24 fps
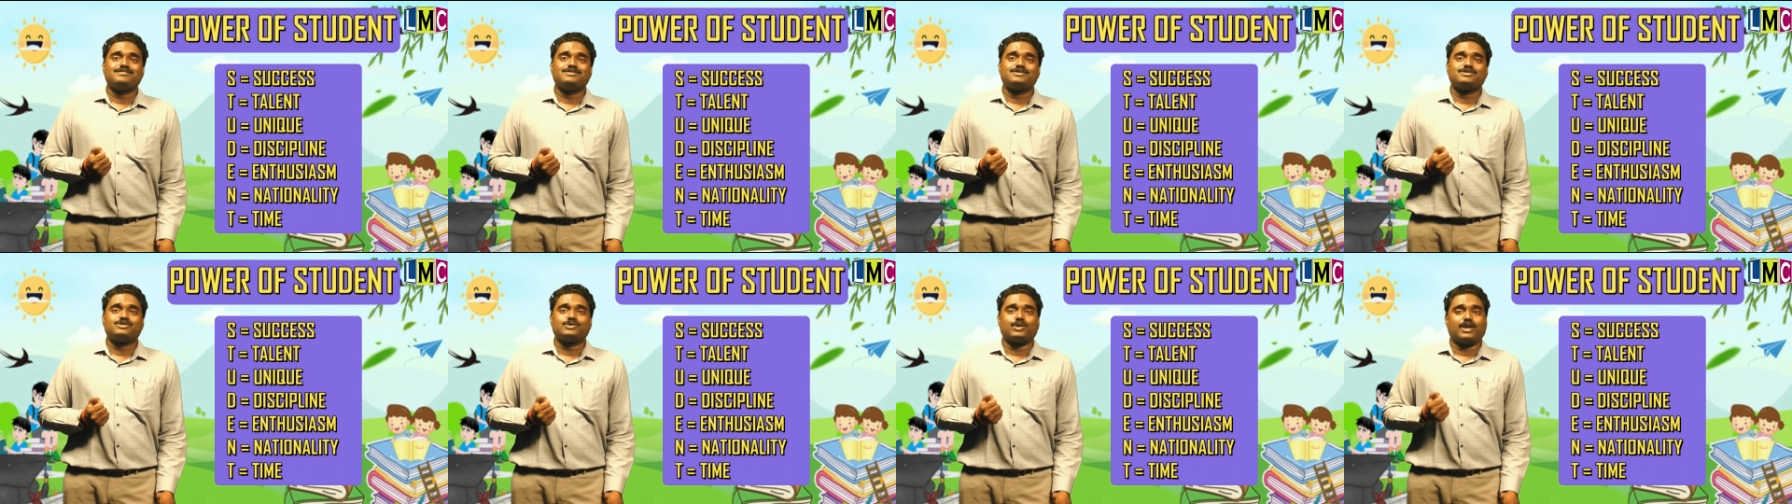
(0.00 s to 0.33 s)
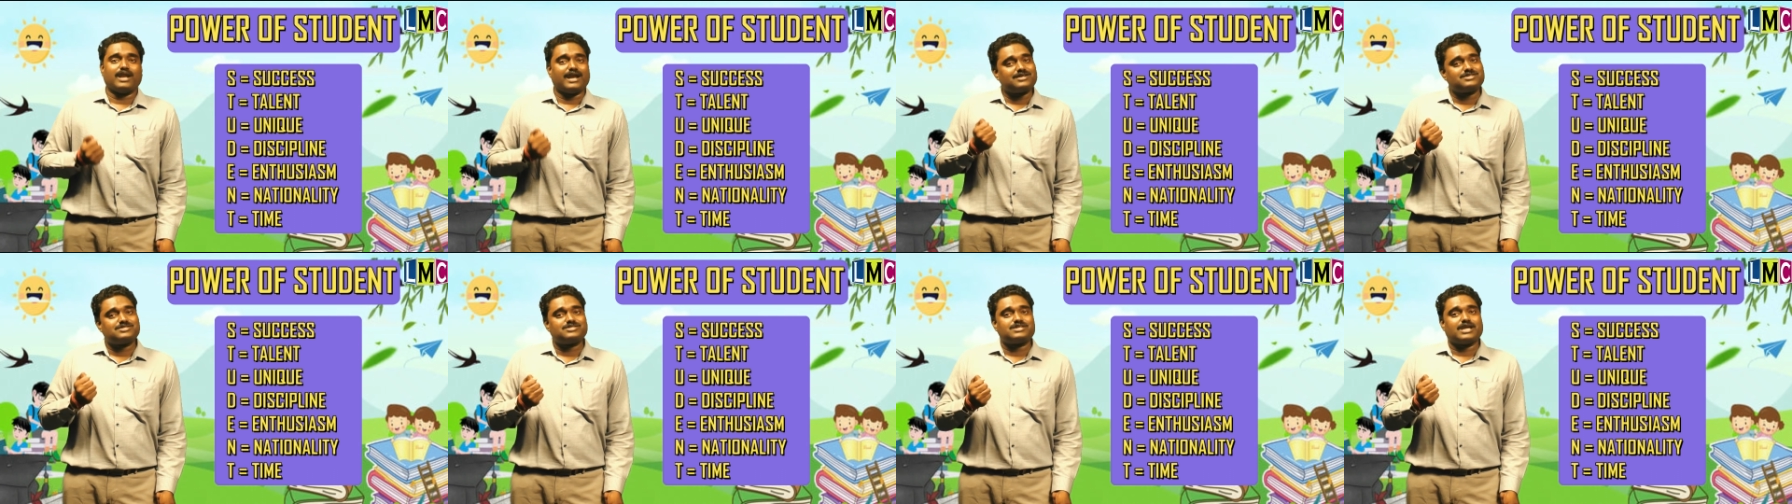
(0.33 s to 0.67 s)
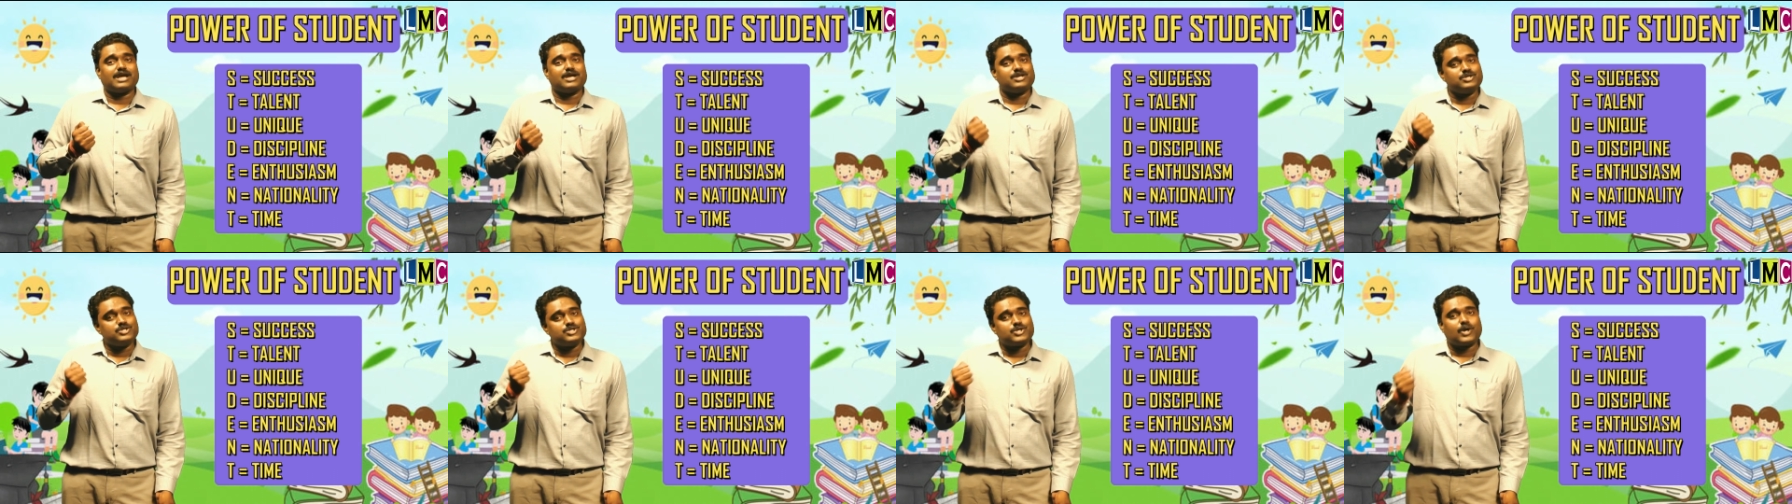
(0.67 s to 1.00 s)
So let's
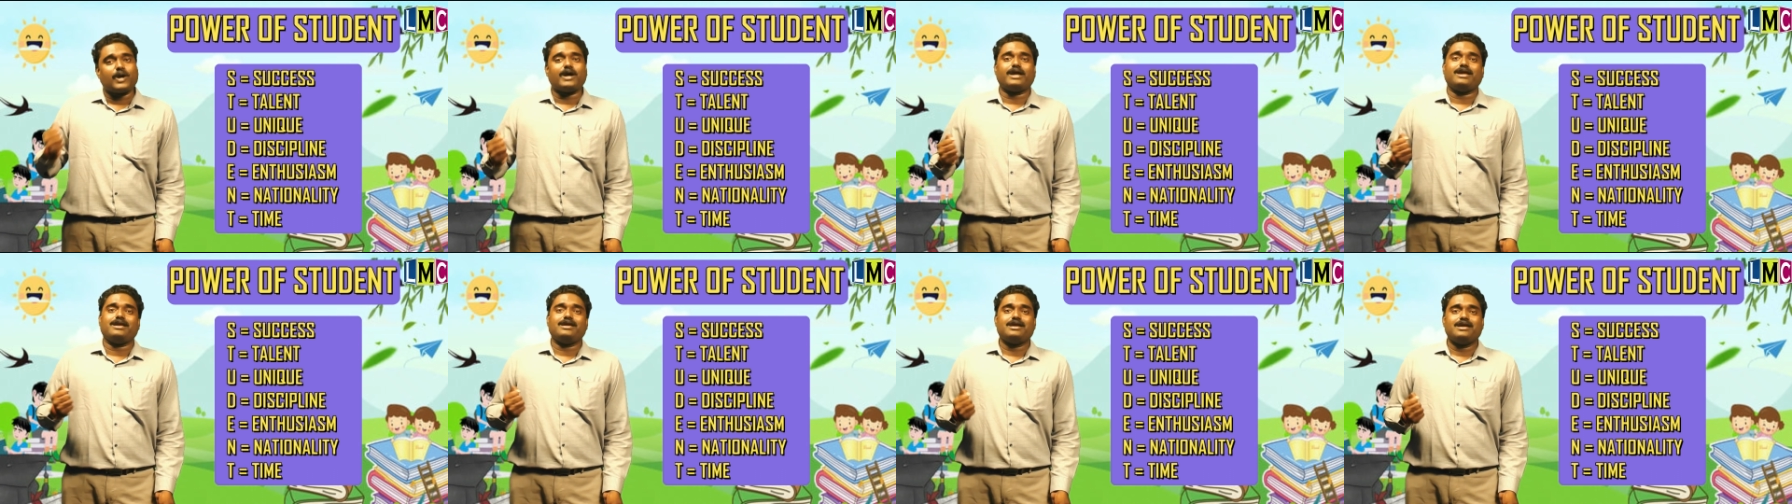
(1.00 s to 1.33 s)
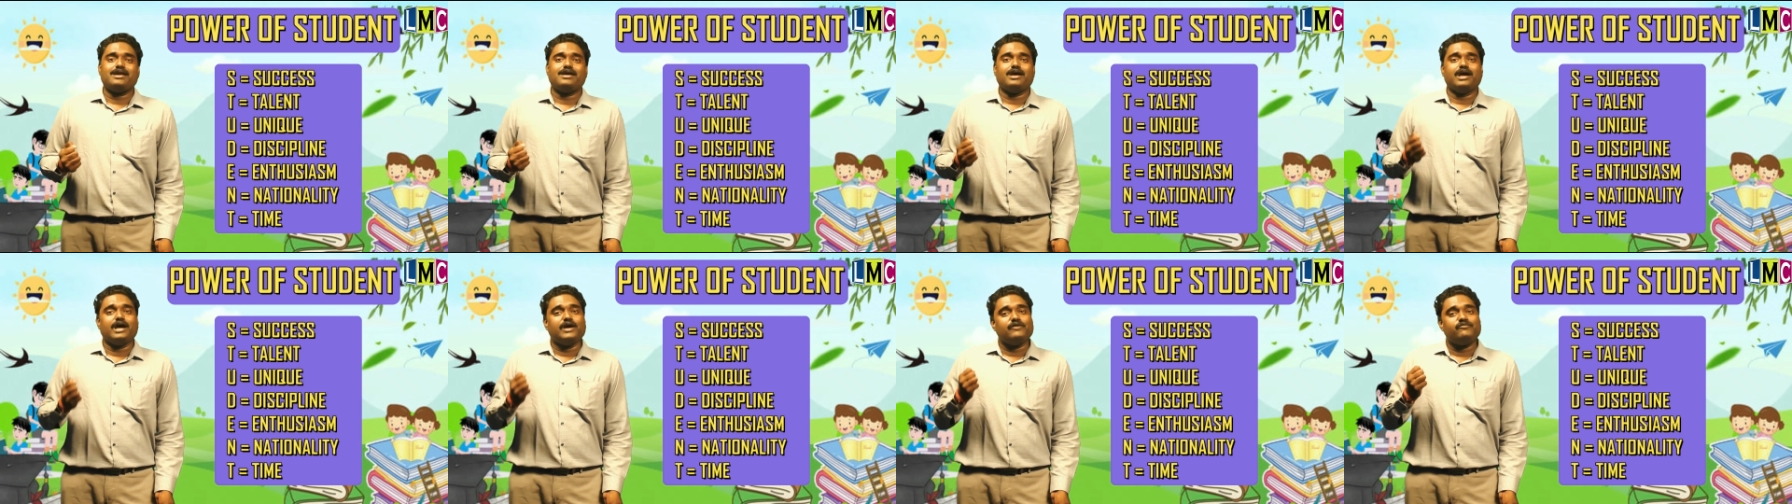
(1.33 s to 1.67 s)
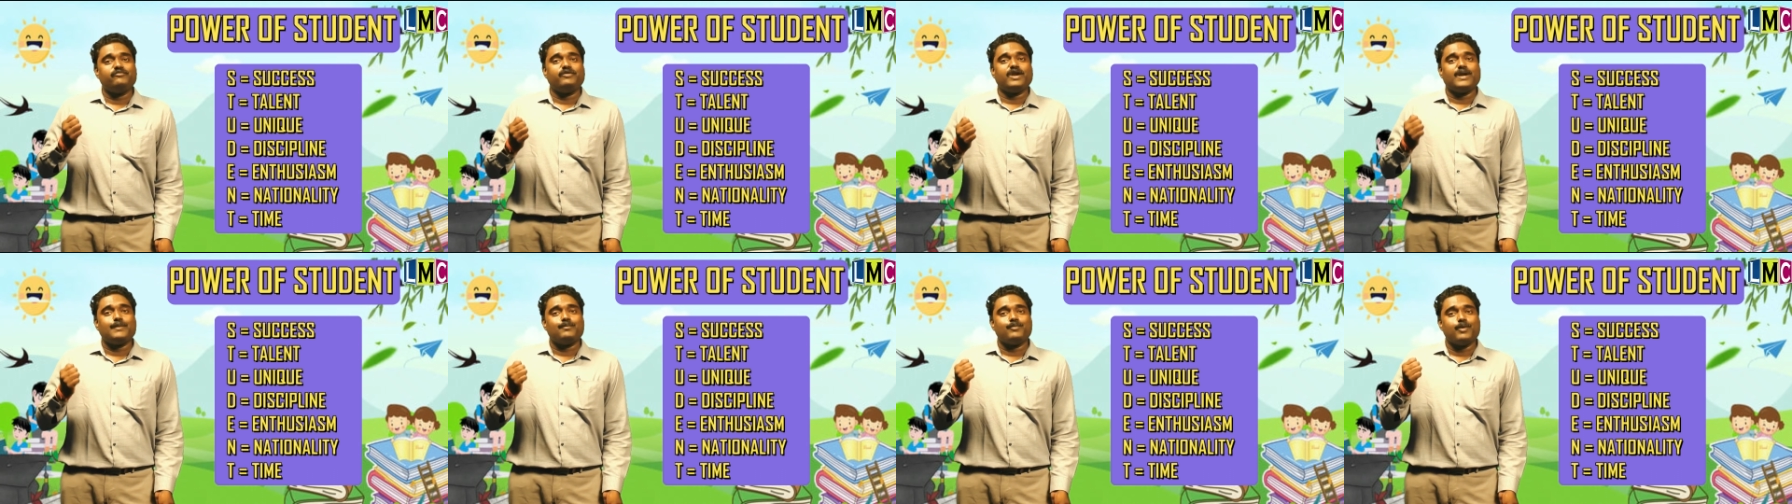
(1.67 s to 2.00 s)
enjoy
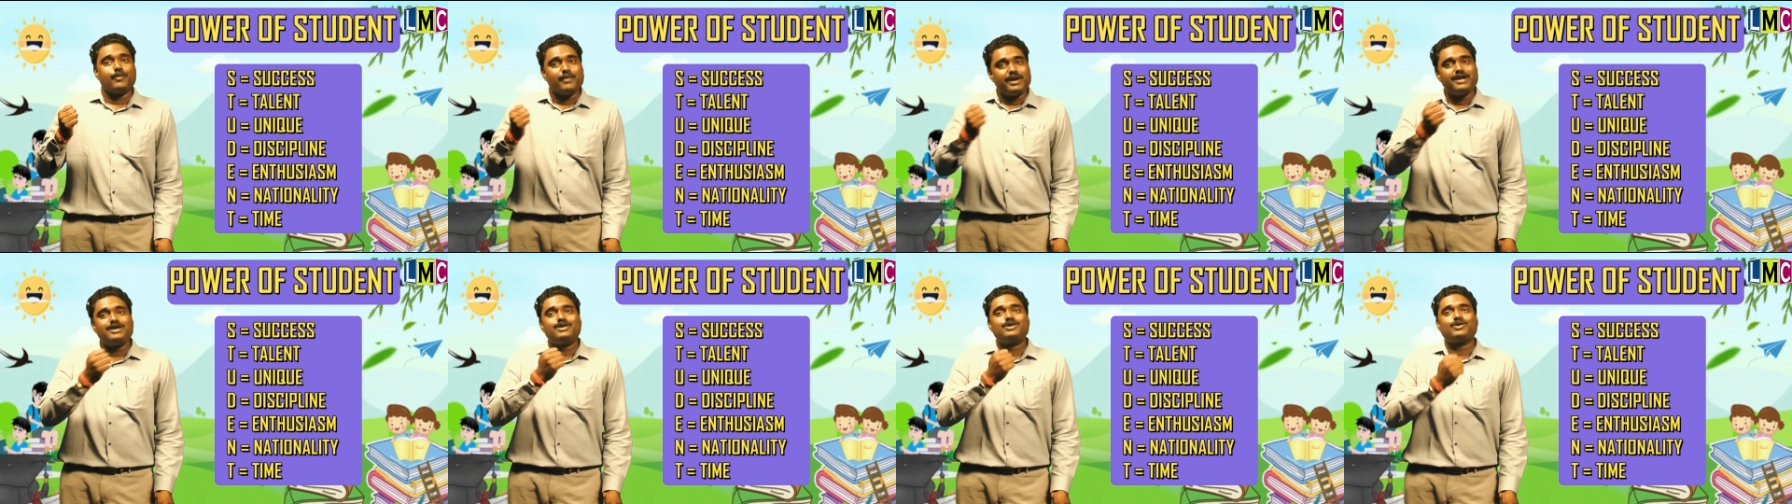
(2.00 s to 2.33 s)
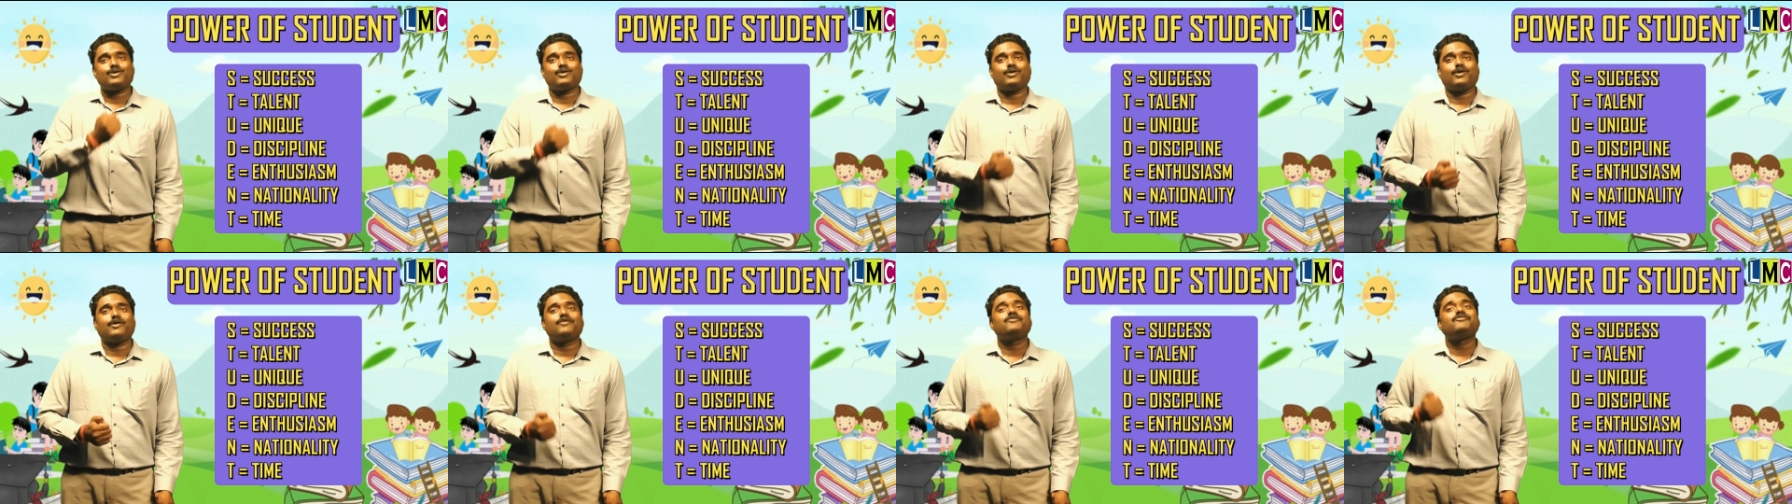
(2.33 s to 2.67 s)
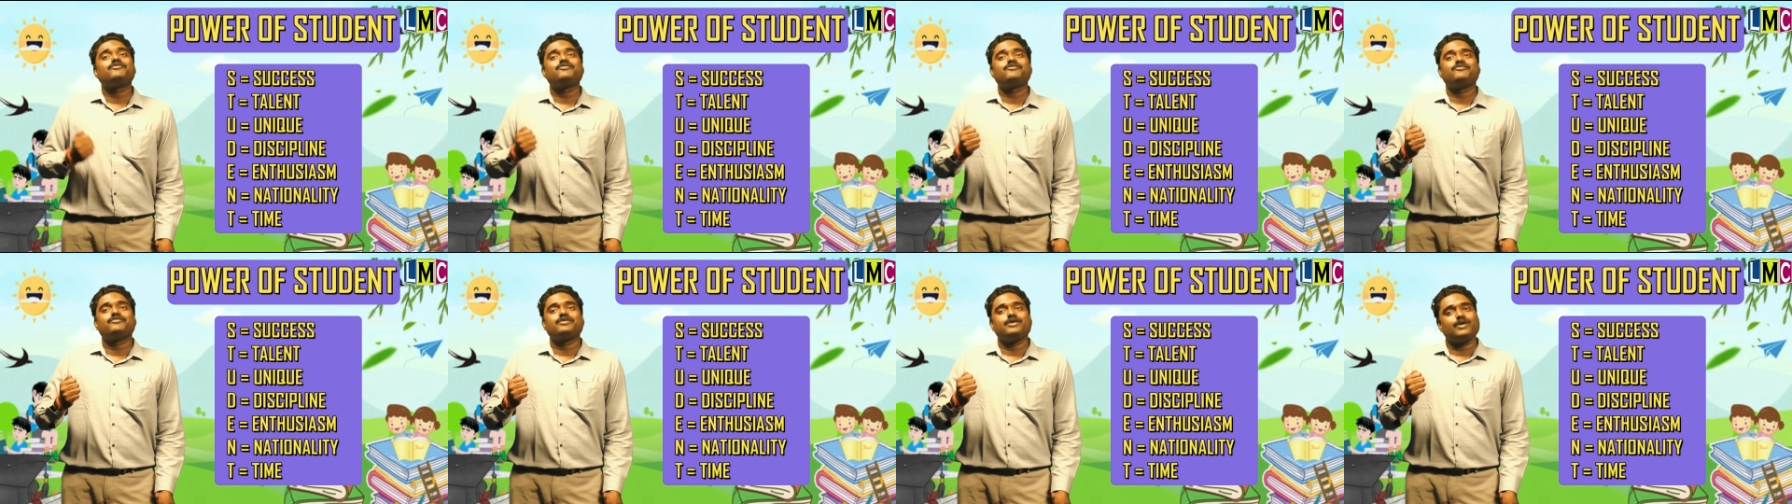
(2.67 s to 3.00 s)
every moment of
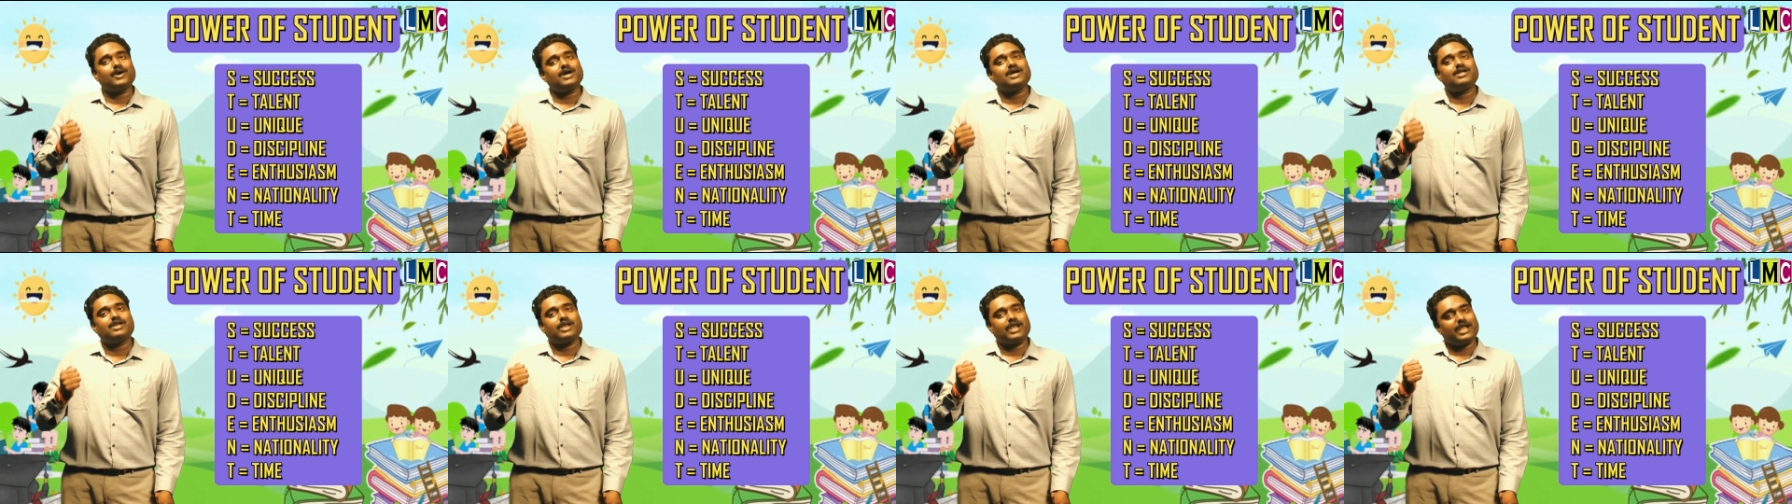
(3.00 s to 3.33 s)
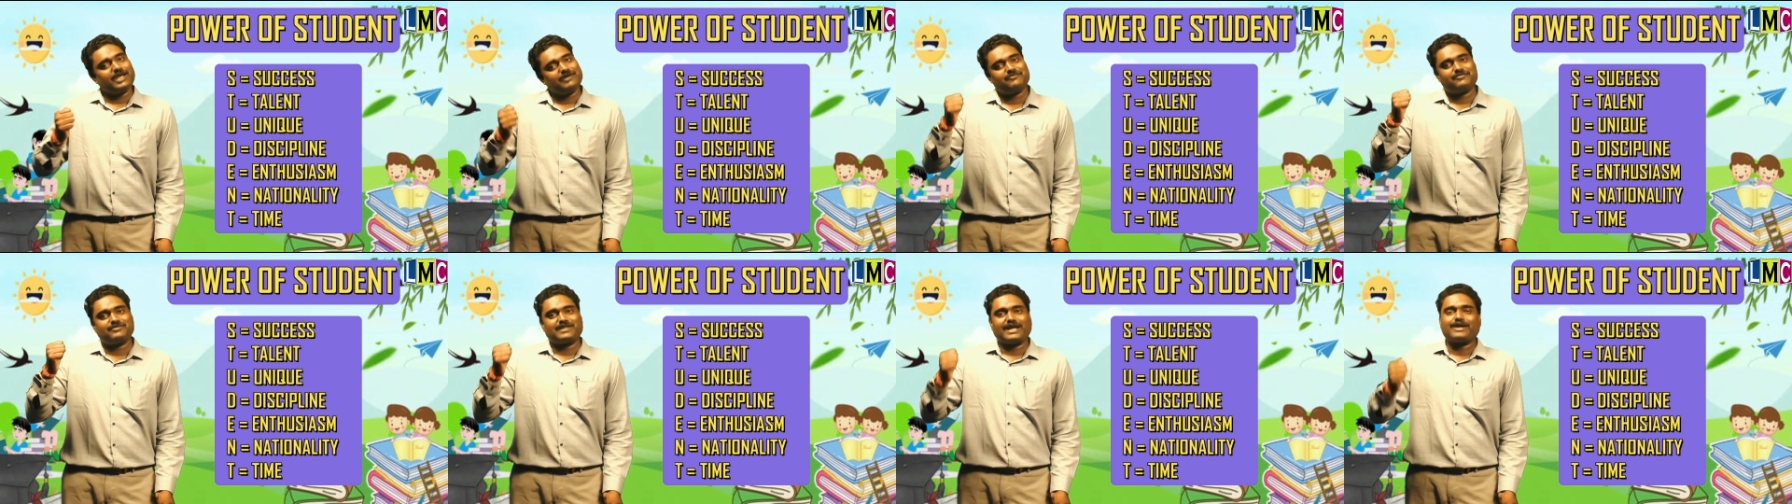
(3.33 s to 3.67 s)
your life.